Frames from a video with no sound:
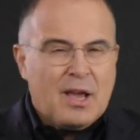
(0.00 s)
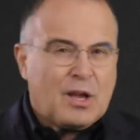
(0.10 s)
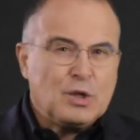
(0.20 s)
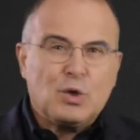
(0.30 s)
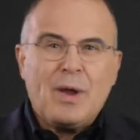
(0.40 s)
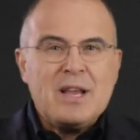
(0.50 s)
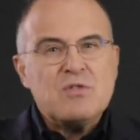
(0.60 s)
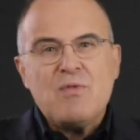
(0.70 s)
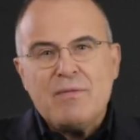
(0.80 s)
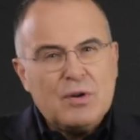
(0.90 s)
can
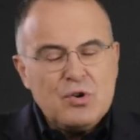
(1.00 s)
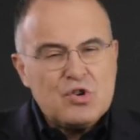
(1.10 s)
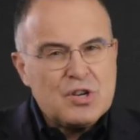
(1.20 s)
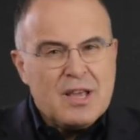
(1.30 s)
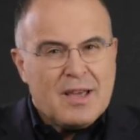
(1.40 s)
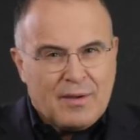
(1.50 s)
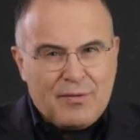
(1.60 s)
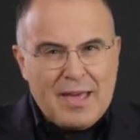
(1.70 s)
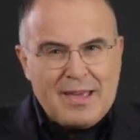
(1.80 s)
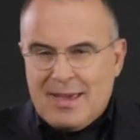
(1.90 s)
create a revolution
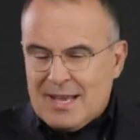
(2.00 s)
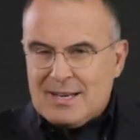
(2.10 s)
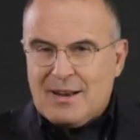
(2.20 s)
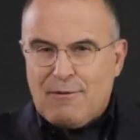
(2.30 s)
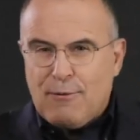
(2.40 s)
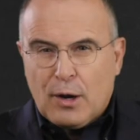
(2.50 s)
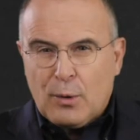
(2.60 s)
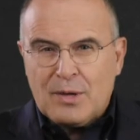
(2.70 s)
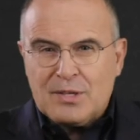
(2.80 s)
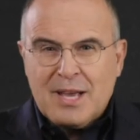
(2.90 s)
if they can get enough
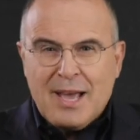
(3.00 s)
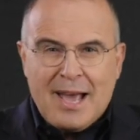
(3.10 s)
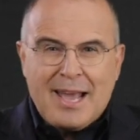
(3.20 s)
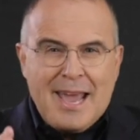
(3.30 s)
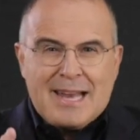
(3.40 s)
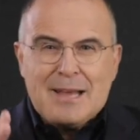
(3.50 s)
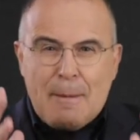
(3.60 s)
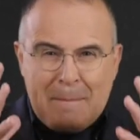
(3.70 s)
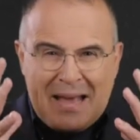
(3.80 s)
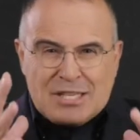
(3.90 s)
followers and get
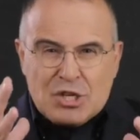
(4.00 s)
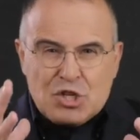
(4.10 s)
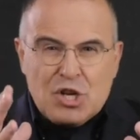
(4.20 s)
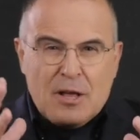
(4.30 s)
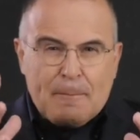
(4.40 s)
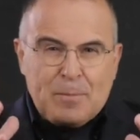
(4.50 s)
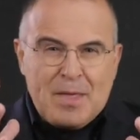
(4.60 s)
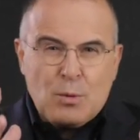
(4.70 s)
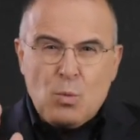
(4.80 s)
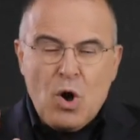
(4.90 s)
a message
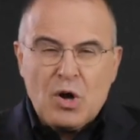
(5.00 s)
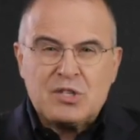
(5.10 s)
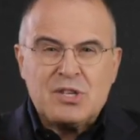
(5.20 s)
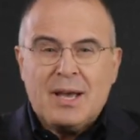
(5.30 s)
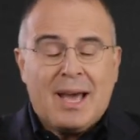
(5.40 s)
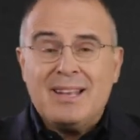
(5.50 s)
that works.